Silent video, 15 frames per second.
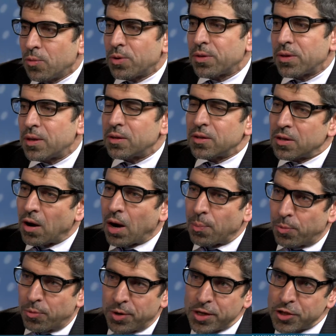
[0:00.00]
Within
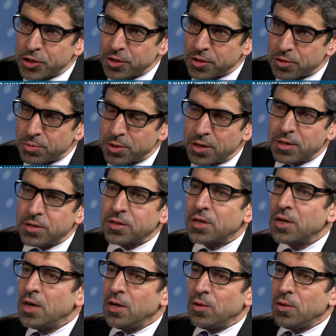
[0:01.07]
operations risk,